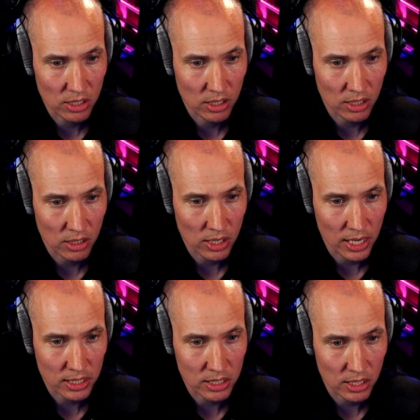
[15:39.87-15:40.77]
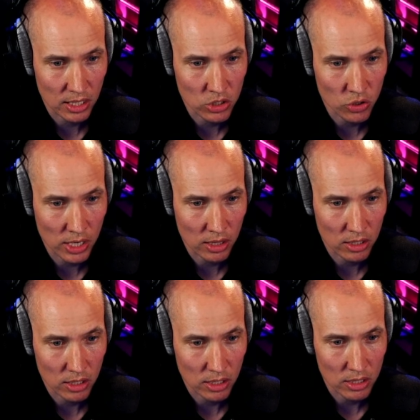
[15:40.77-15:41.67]
As I said, you get
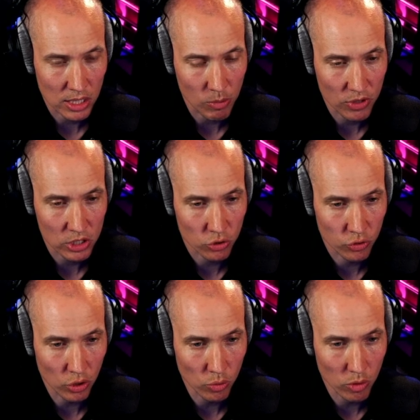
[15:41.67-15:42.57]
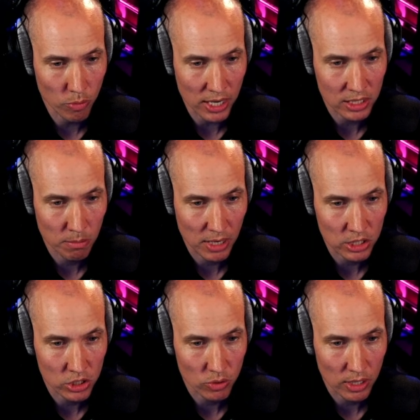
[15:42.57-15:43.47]
some of these lower brass in
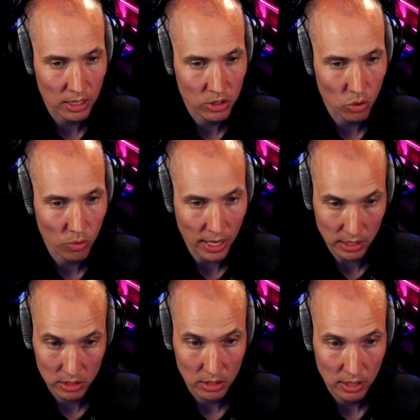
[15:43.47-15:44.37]
Baggström. I know that.